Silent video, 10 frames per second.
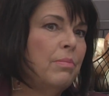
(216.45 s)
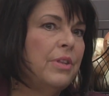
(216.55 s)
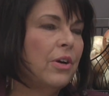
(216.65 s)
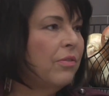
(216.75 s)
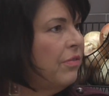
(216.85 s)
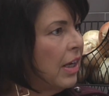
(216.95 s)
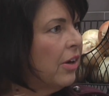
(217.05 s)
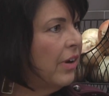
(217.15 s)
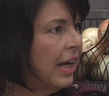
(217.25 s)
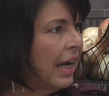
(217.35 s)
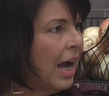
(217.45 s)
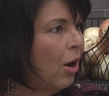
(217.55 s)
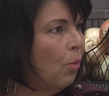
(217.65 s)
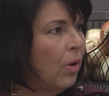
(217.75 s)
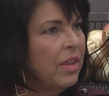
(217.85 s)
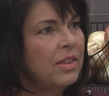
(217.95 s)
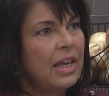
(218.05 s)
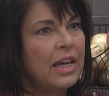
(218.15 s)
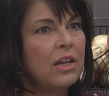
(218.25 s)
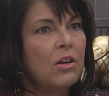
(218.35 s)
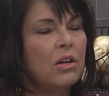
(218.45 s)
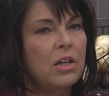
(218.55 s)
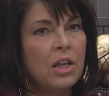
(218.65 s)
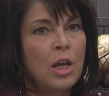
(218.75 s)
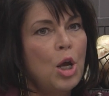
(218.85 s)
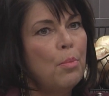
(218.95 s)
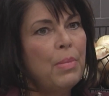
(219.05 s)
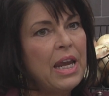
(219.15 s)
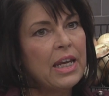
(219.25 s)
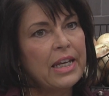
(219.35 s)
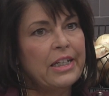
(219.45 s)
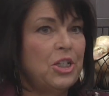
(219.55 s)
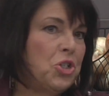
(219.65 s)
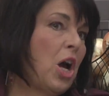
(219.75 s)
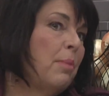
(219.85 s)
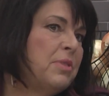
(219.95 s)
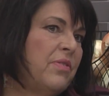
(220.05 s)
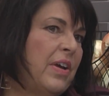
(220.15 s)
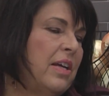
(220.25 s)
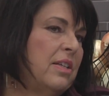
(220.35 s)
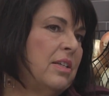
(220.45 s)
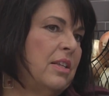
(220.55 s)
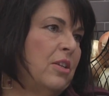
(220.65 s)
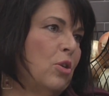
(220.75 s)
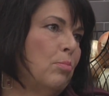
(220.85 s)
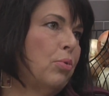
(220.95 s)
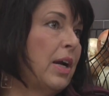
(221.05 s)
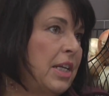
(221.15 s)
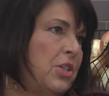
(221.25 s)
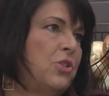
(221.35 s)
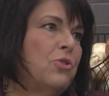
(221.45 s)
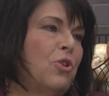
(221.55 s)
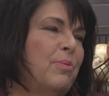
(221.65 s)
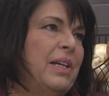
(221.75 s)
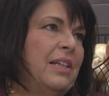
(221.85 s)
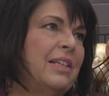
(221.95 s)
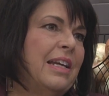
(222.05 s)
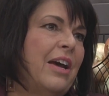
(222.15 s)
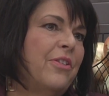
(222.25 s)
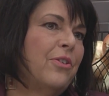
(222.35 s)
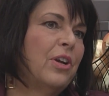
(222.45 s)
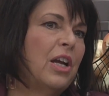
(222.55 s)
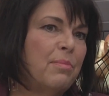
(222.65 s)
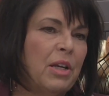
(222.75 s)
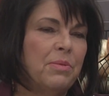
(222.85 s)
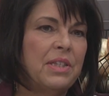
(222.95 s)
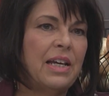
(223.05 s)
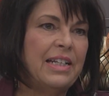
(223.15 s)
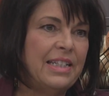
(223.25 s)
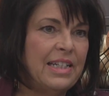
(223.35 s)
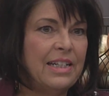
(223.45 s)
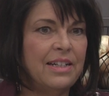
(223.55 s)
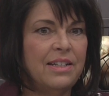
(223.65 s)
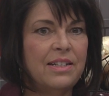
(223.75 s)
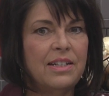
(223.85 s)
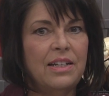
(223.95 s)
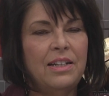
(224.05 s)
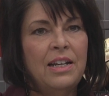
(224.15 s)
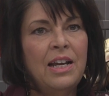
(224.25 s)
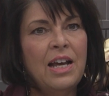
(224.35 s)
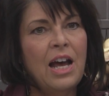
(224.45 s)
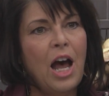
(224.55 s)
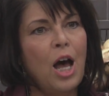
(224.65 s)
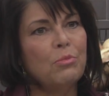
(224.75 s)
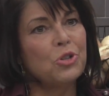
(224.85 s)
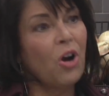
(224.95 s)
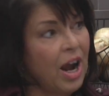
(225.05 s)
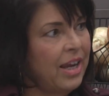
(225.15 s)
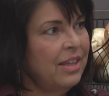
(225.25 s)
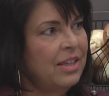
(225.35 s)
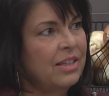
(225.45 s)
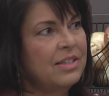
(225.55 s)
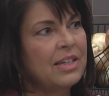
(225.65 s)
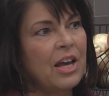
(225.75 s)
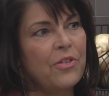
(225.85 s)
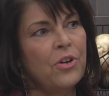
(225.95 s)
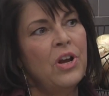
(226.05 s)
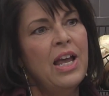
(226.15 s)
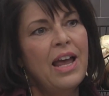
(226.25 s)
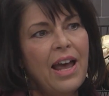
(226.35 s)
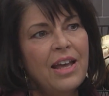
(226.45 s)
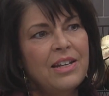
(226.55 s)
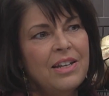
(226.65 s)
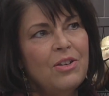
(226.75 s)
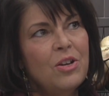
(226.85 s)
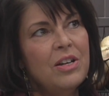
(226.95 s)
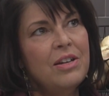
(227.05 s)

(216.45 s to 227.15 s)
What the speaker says: They're figuring out what they could make in a chopped event, and they're brainstorming together and coming with ideas and trying things together. And